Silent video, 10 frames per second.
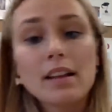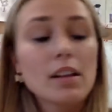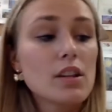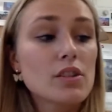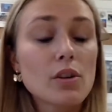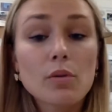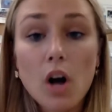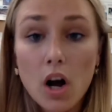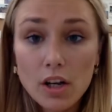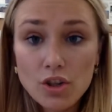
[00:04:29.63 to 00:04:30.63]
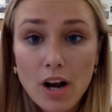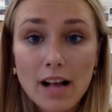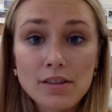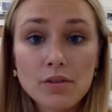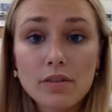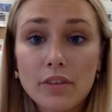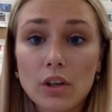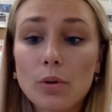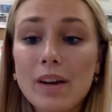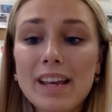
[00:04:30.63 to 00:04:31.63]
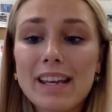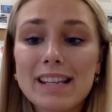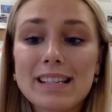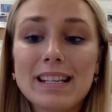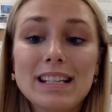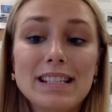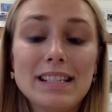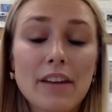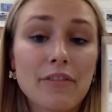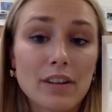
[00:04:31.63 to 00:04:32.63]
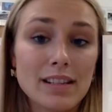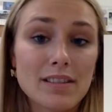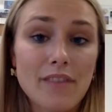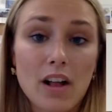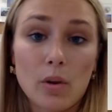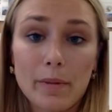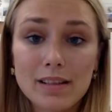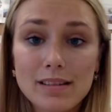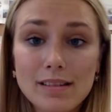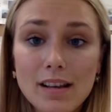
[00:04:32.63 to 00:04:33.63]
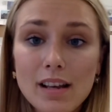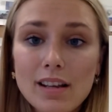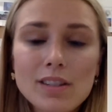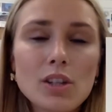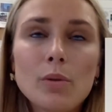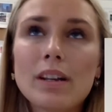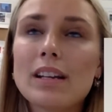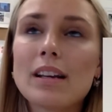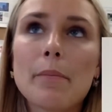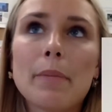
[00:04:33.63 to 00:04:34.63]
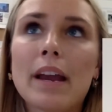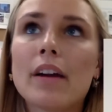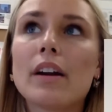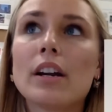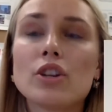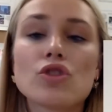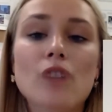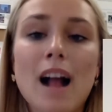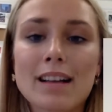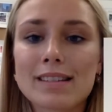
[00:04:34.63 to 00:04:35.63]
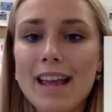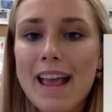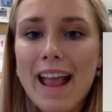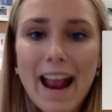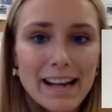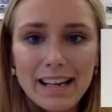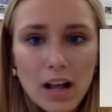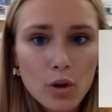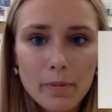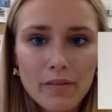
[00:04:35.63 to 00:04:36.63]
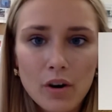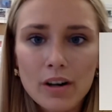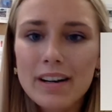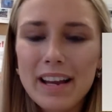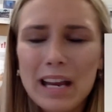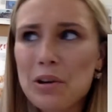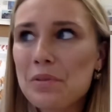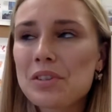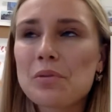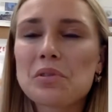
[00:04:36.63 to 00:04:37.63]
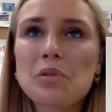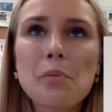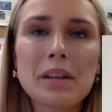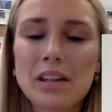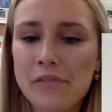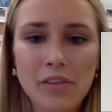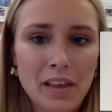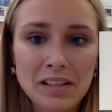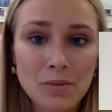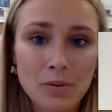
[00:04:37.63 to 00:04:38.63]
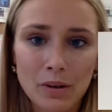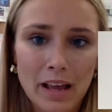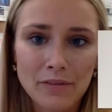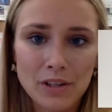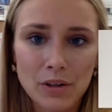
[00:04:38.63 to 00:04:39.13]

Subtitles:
so contrast to review is the difference of elements. So you can compare and contrast any element of art and also so many different things in real life too.